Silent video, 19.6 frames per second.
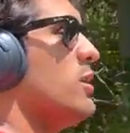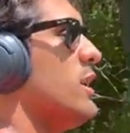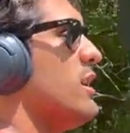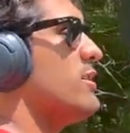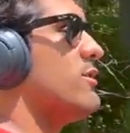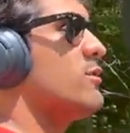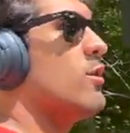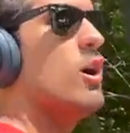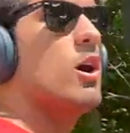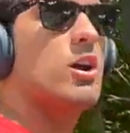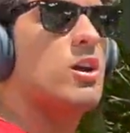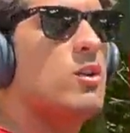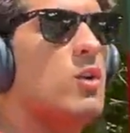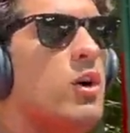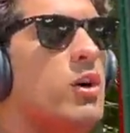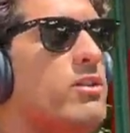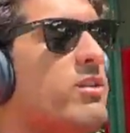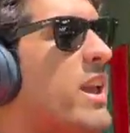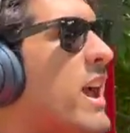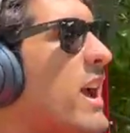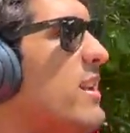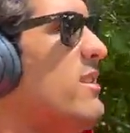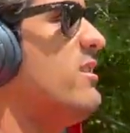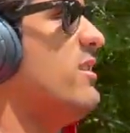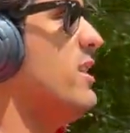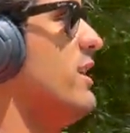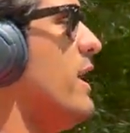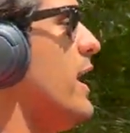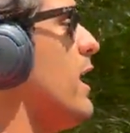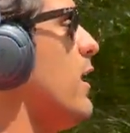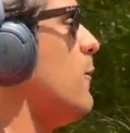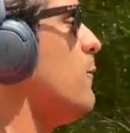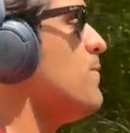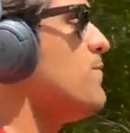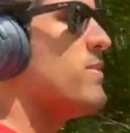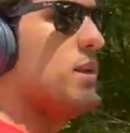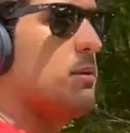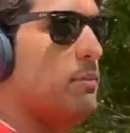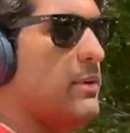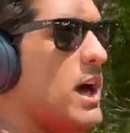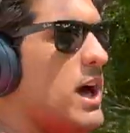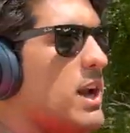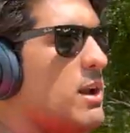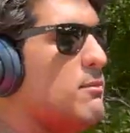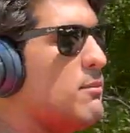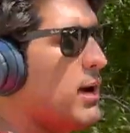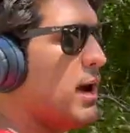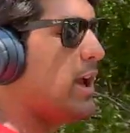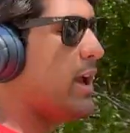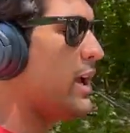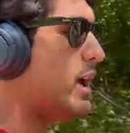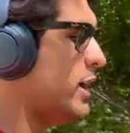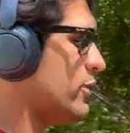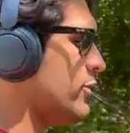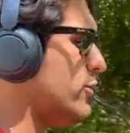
let's talk noise canceling. Now, not in my uh,